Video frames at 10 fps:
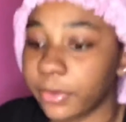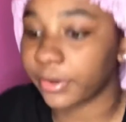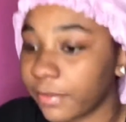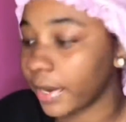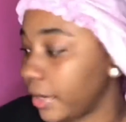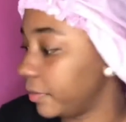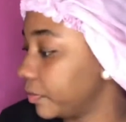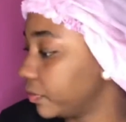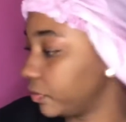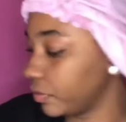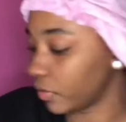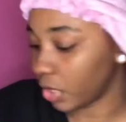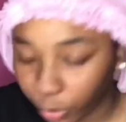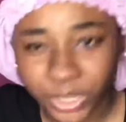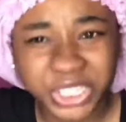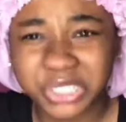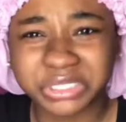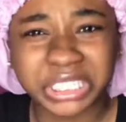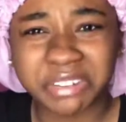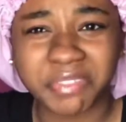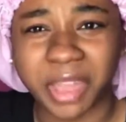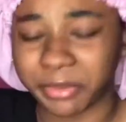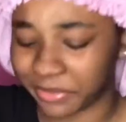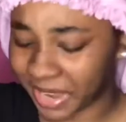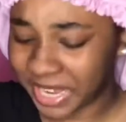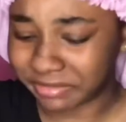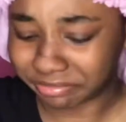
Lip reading: right? You can use any fabric, right?